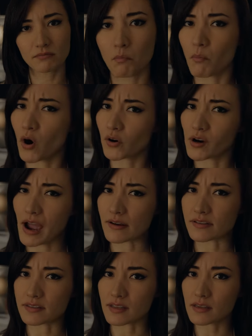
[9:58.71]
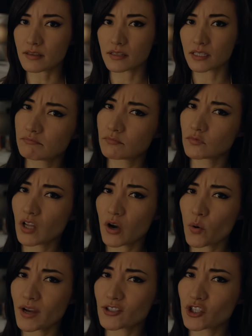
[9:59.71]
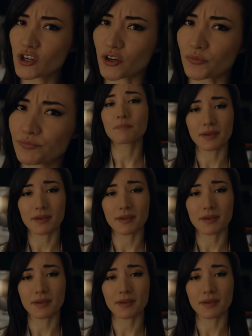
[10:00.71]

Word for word: motor out of sync, not quite sure.